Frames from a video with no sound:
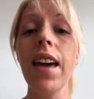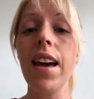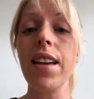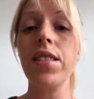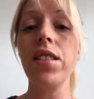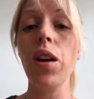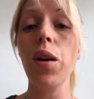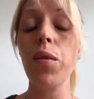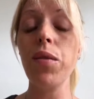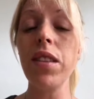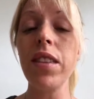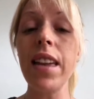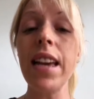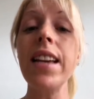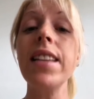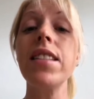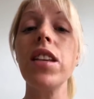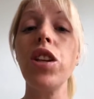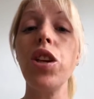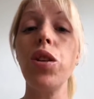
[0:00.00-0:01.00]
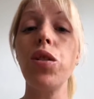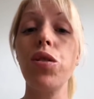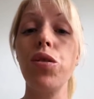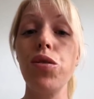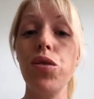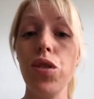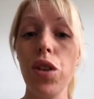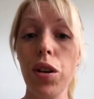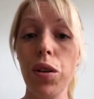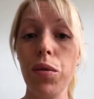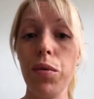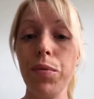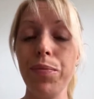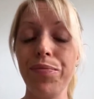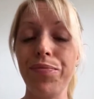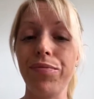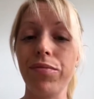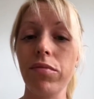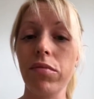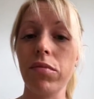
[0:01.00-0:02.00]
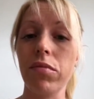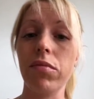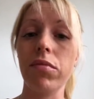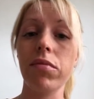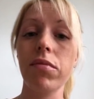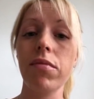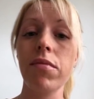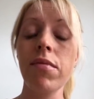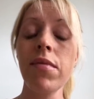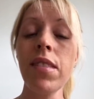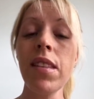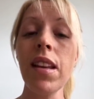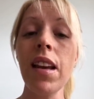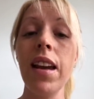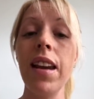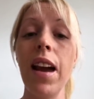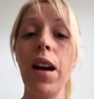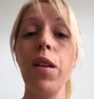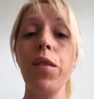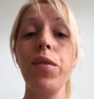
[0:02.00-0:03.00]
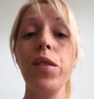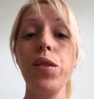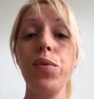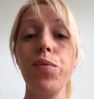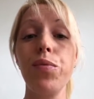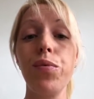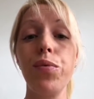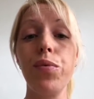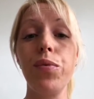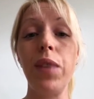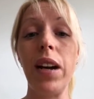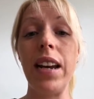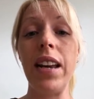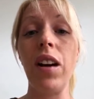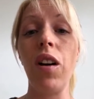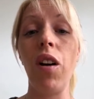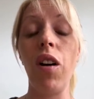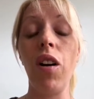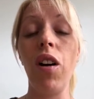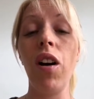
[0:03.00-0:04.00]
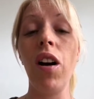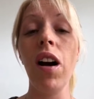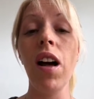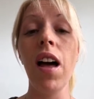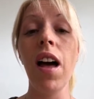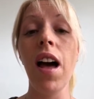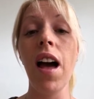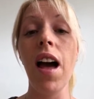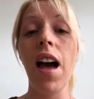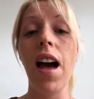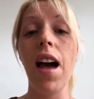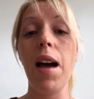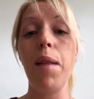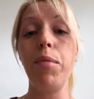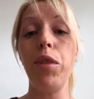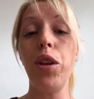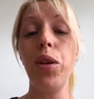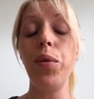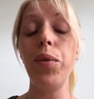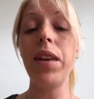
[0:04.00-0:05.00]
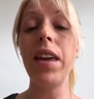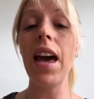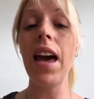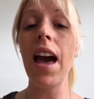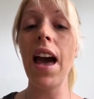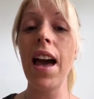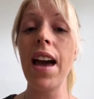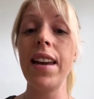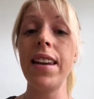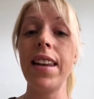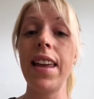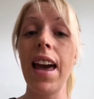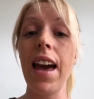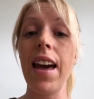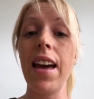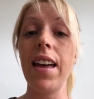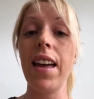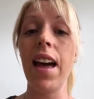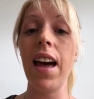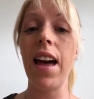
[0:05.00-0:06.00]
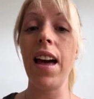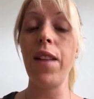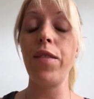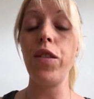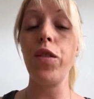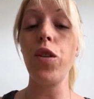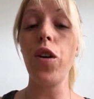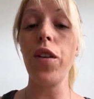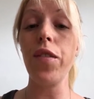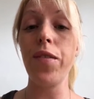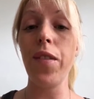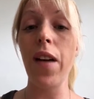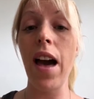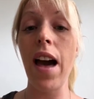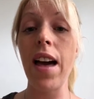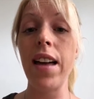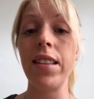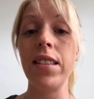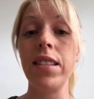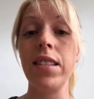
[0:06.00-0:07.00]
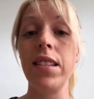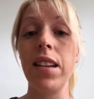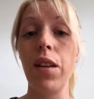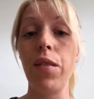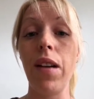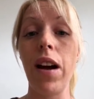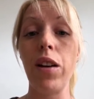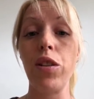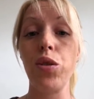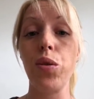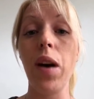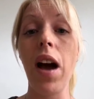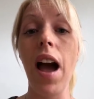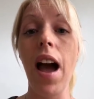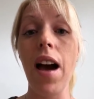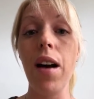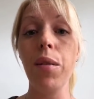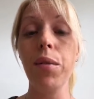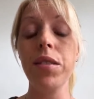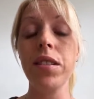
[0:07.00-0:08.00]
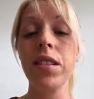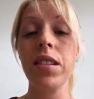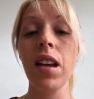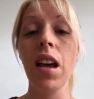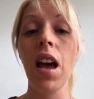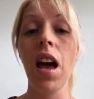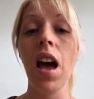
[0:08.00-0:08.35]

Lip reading: So the things that you can do now, if it's really hot, you can get, if you've got fans around your house,